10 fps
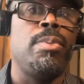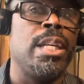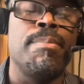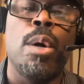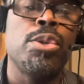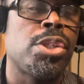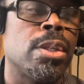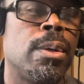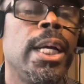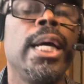
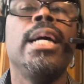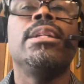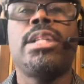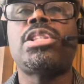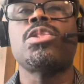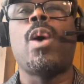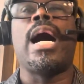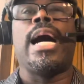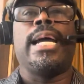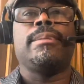emotional, this is
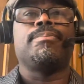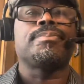why,